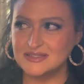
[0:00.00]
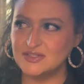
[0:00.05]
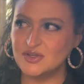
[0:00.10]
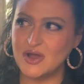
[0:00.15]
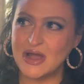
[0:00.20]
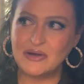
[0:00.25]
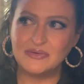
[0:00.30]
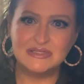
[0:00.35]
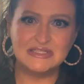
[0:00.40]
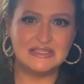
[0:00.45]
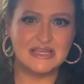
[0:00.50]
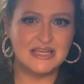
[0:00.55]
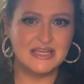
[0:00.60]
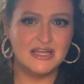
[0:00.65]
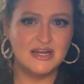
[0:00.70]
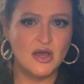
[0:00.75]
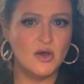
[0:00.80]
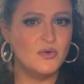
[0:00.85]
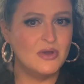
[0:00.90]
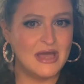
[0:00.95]
So I was
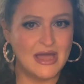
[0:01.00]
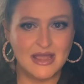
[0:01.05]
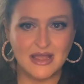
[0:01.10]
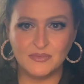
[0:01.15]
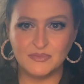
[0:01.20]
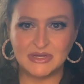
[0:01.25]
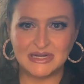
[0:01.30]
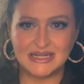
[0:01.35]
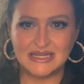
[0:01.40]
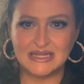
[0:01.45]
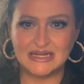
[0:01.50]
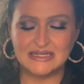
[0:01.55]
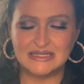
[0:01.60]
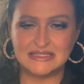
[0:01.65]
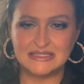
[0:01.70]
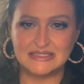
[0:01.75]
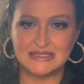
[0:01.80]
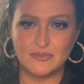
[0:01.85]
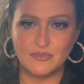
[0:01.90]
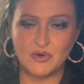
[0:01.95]
thinking, okay, I'm gonna get a
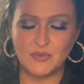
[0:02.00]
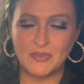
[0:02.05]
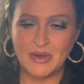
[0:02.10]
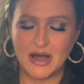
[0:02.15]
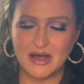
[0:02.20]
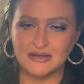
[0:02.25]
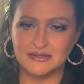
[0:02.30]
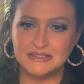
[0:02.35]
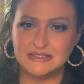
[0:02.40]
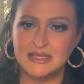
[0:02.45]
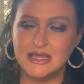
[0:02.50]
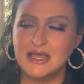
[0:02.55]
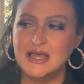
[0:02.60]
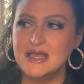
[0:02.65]
December box.